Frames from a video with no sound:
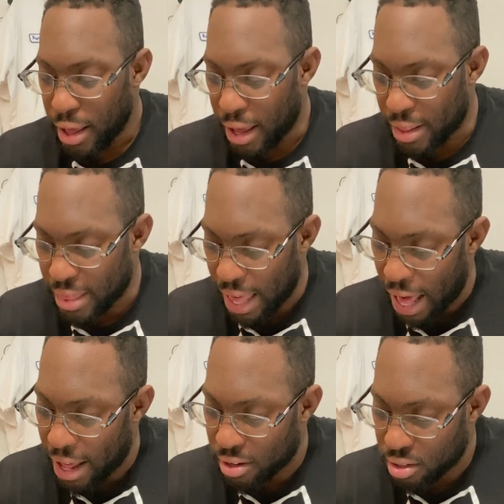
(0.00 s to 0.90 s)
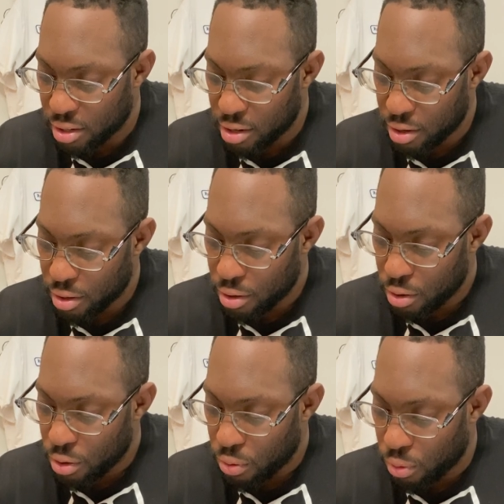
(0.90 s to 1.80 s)
And that
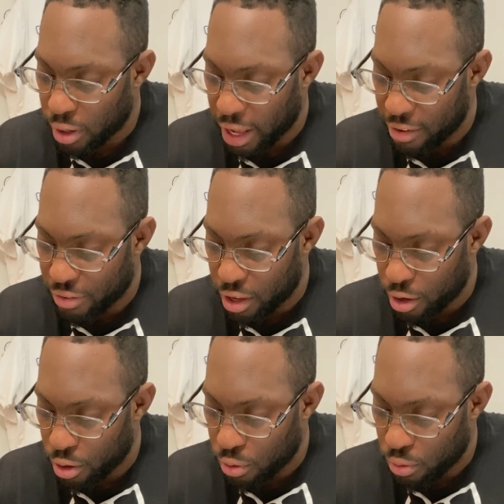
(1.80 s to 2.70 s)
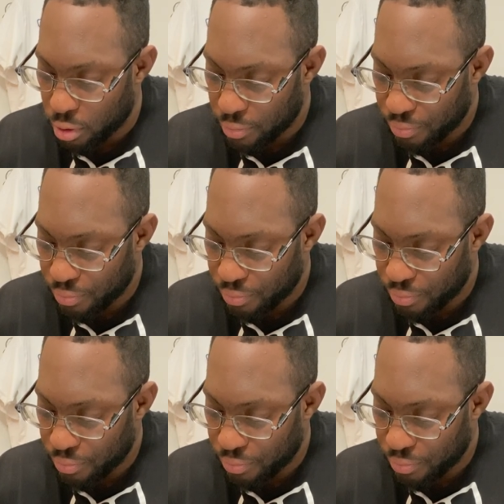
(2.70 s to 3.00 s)
will give you,